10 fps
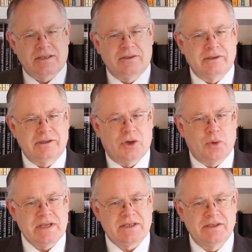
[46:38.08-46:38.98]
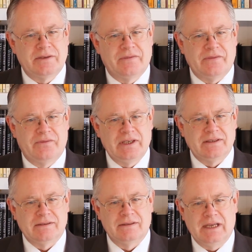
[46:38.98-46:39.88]
let's look at the question of the
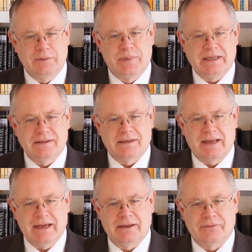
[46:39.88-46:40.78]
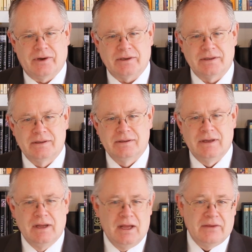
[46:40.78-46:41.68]
villain in Picnic at Hanging Rock.
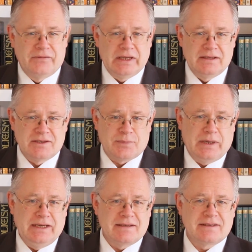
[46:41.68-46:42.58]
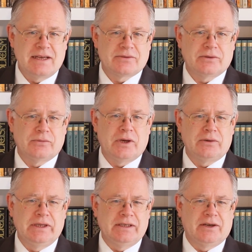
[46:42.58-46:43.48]
Villains play a central
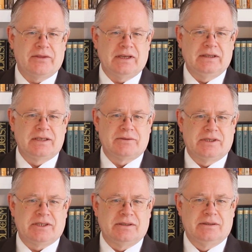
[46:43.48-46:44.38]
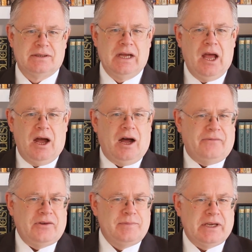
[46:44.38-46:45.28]
role in Gothic literature,
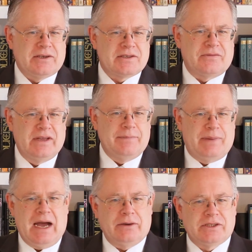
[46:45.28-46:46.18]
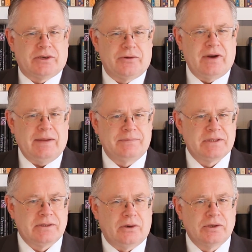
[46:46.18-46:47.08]
often because of their power to
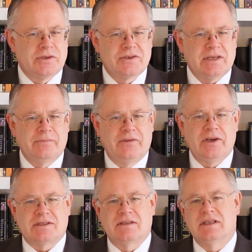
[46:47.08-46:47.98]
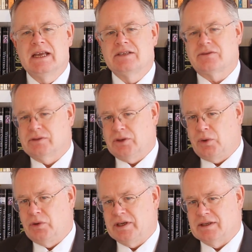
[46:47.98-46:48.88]
corrupt or to subvert the natural
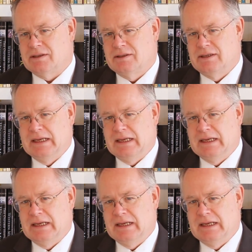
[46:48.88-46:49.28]
order.